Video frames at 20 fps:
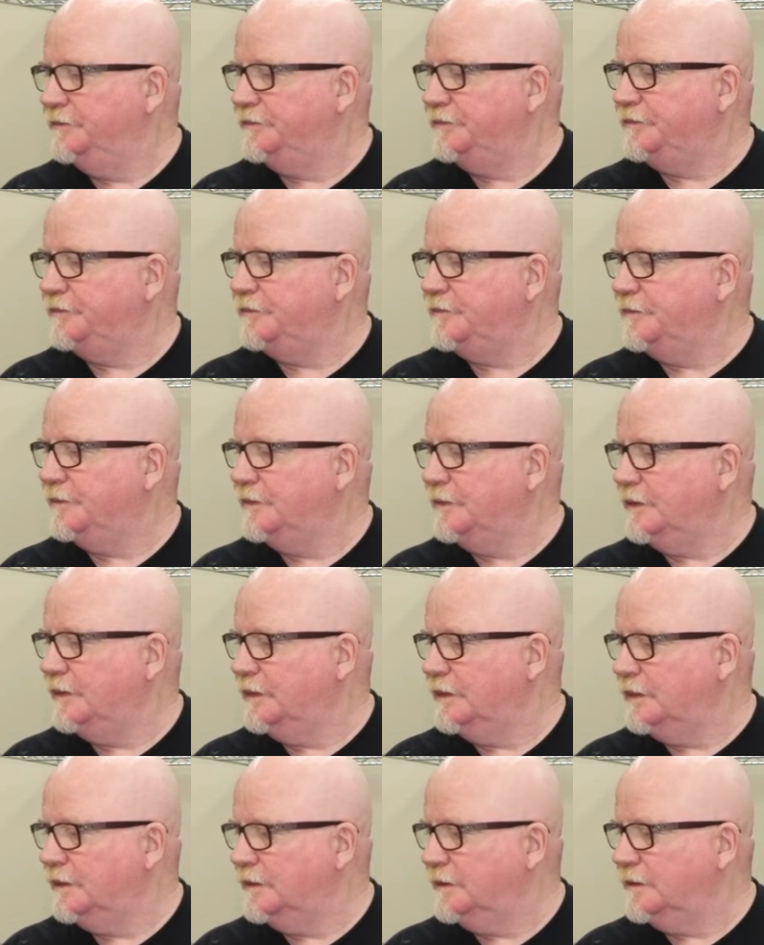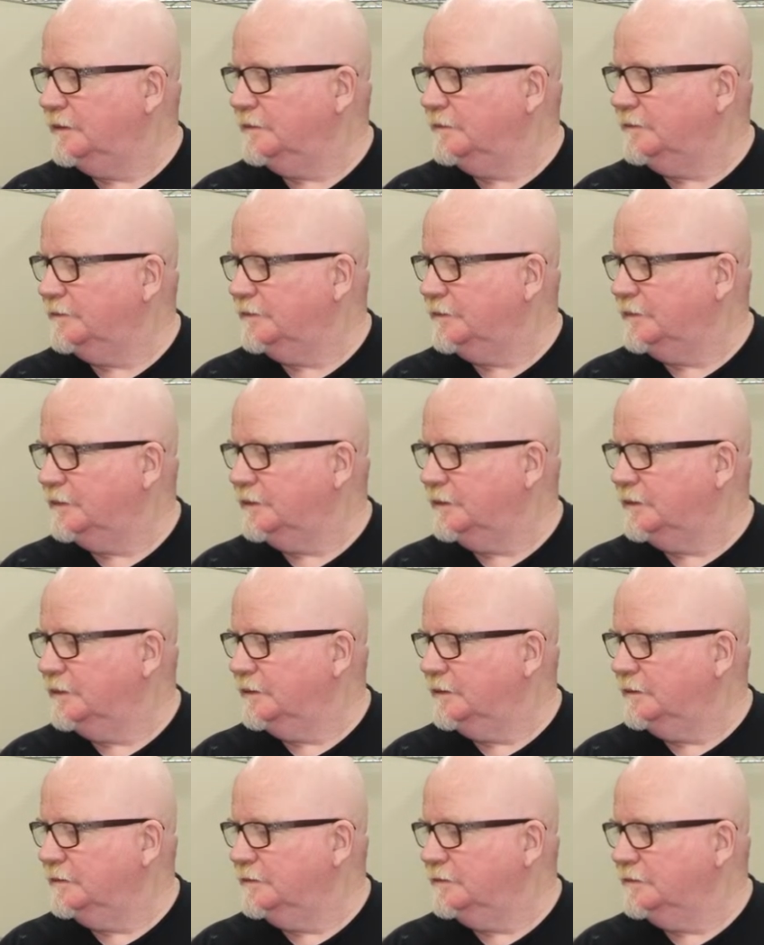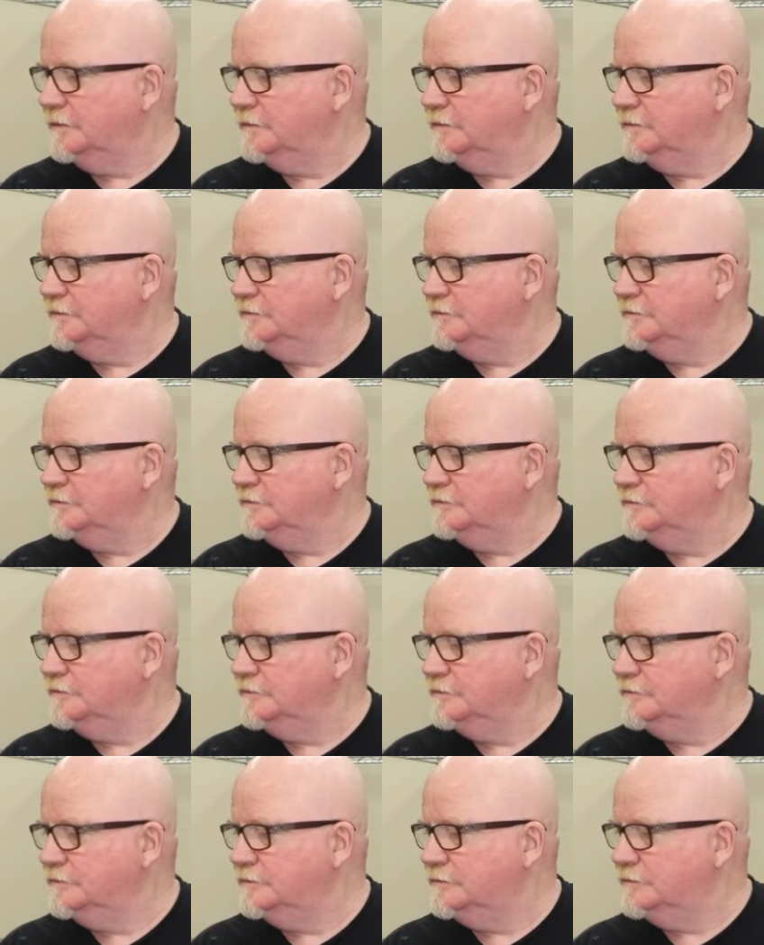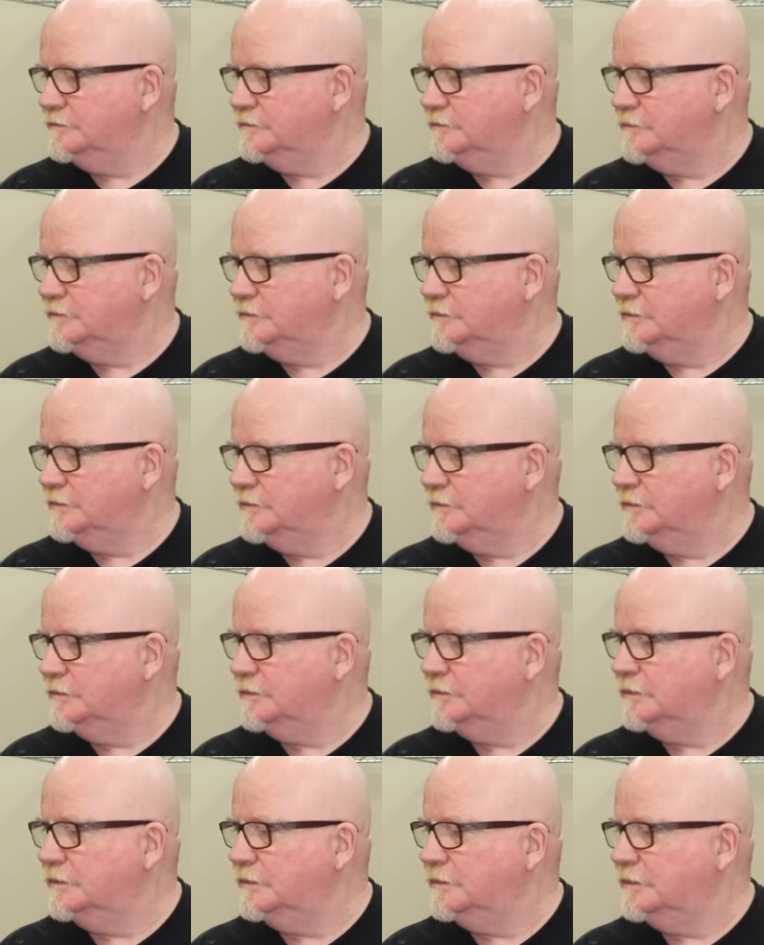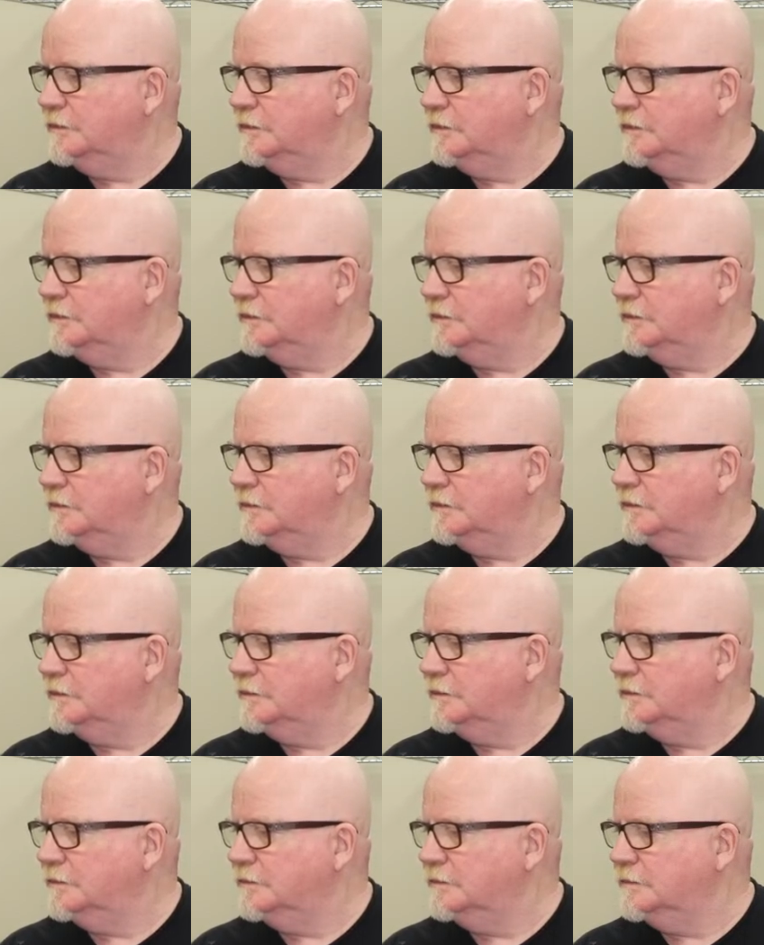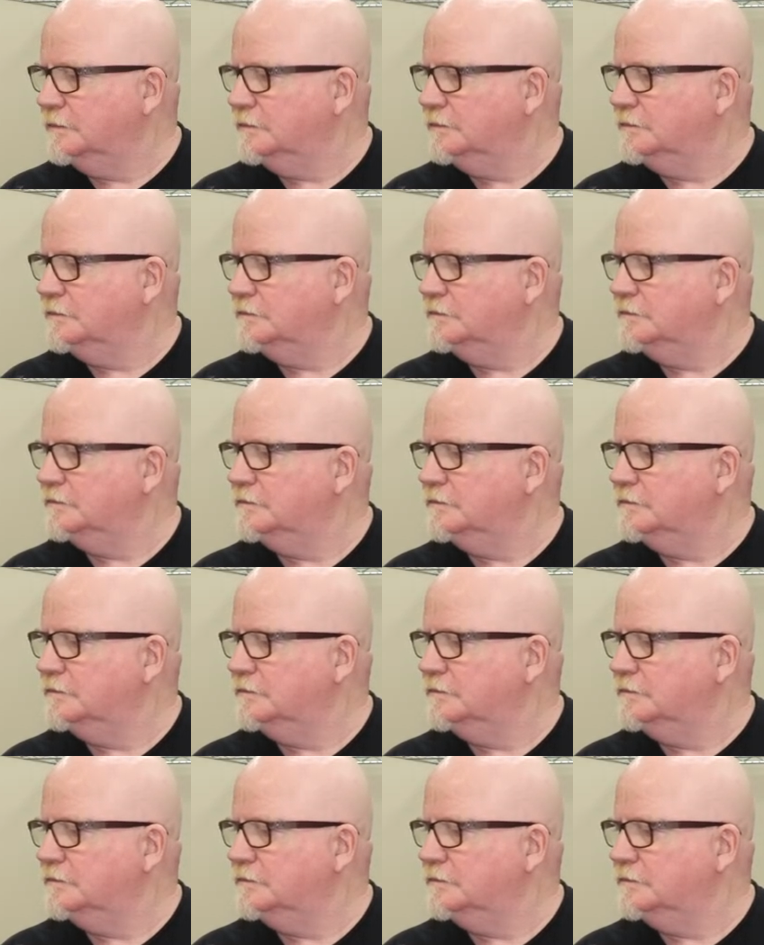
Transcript: No one is speaking in this clip.